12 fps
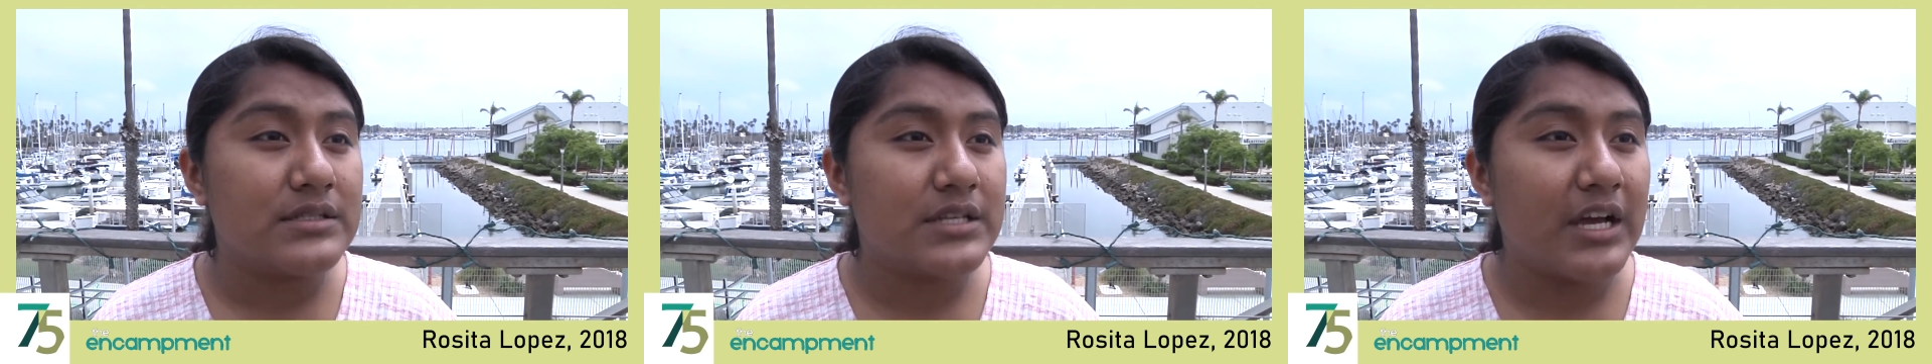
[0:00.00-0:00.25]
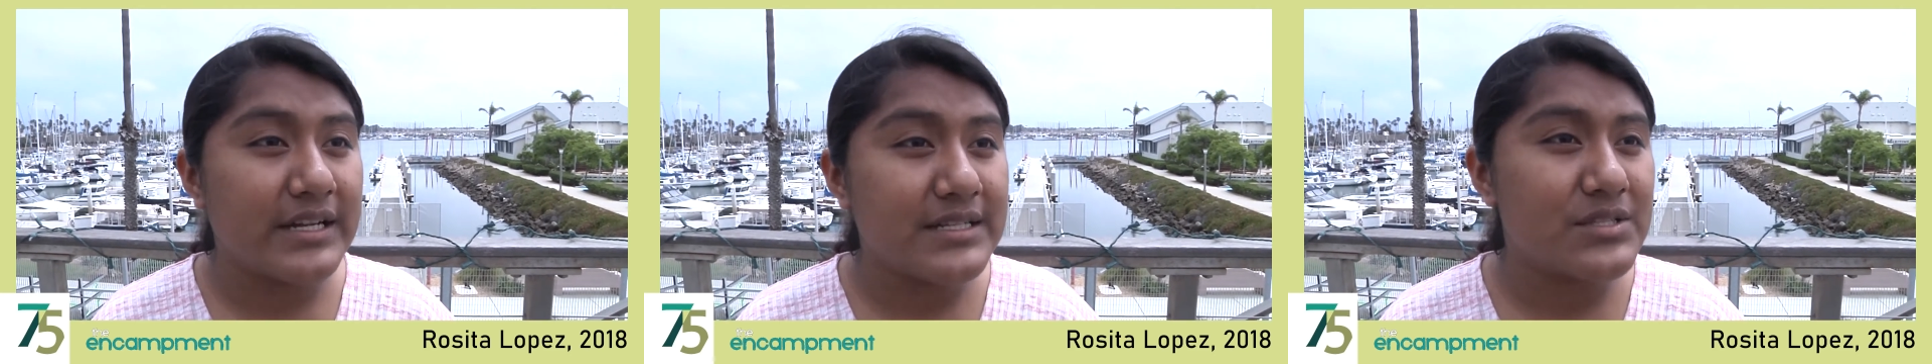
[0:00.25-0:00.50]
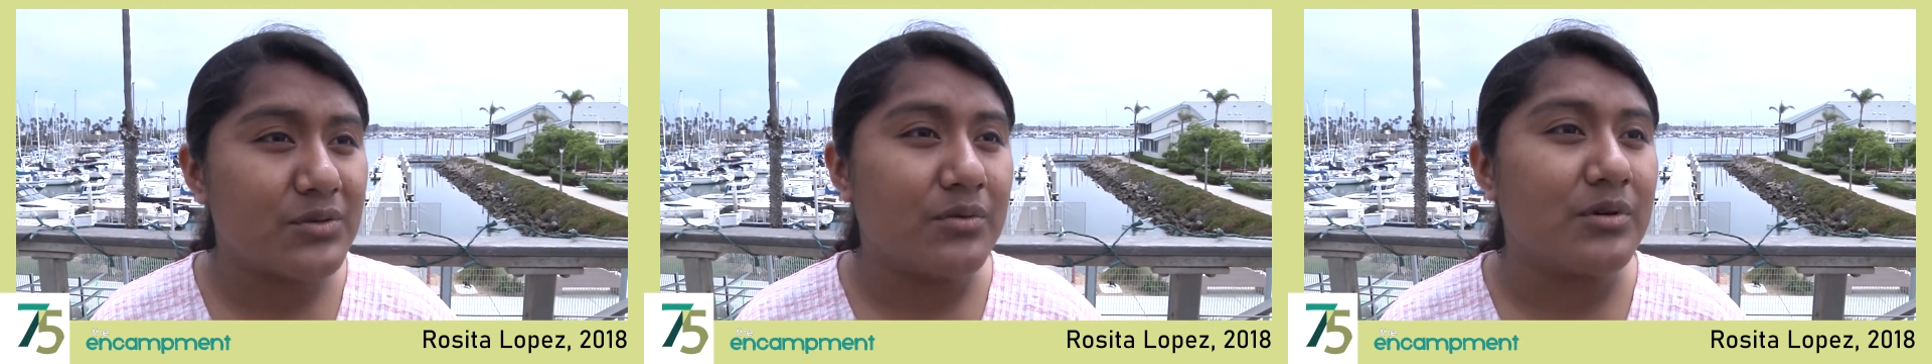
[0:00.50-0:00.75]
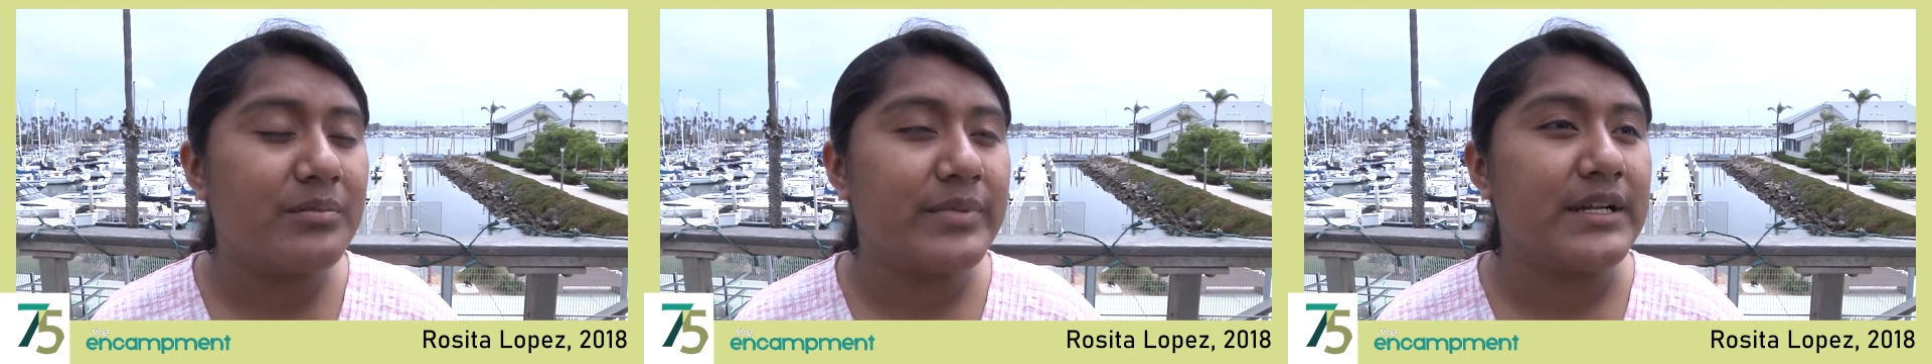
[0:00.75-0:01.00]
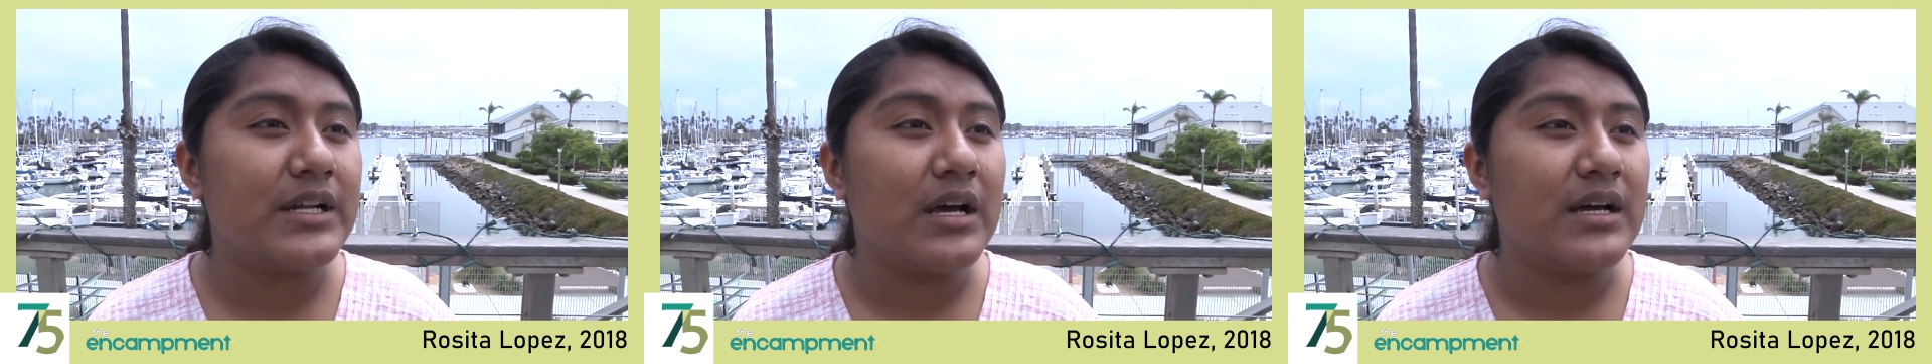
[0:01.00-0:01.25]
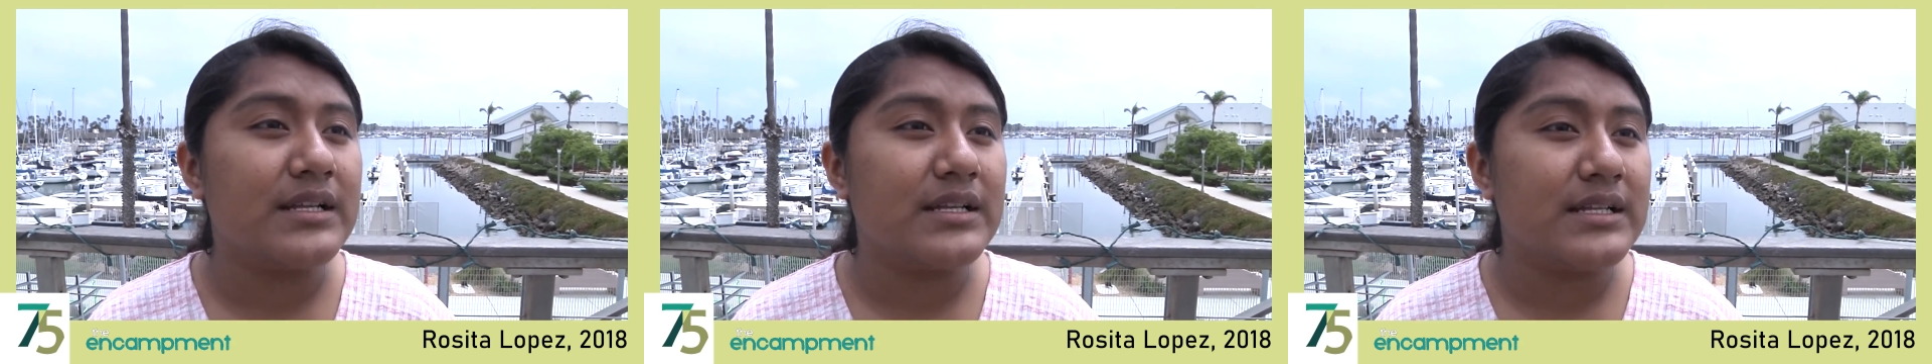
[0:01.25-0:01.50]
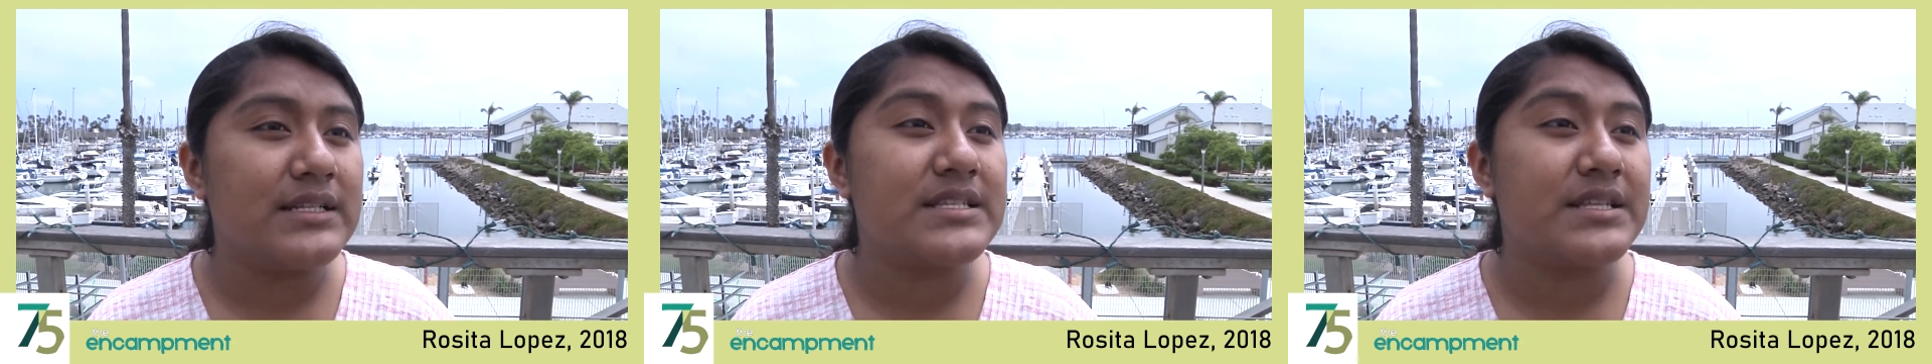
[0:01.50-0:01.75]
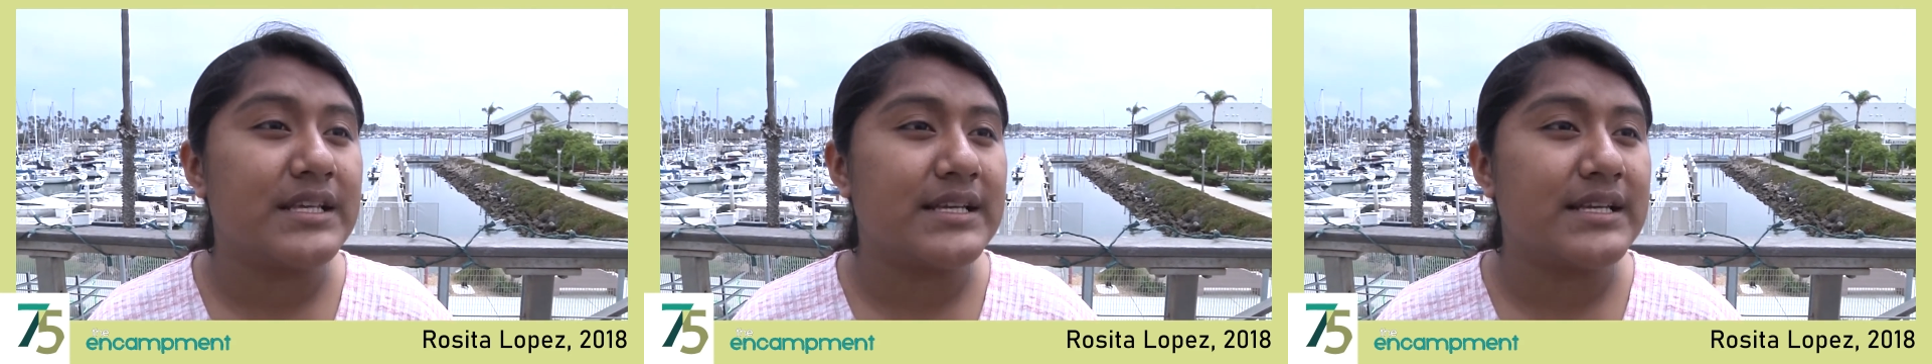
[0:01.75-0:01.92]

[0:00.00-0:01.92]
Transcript: taught in school, but not into the